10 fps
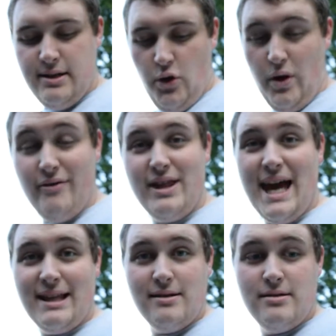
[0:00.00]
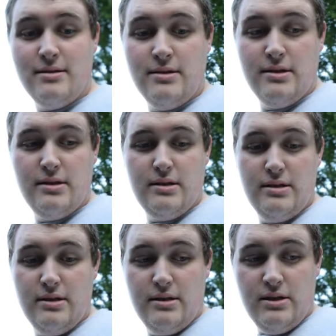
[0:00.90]
I do enough of that.
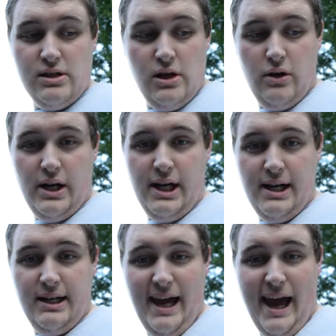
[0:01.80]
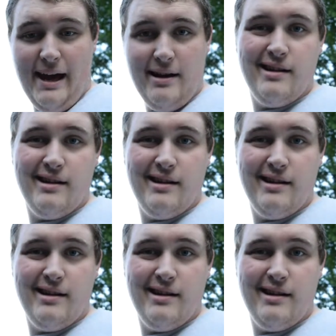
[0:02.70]
So, uh, yeah.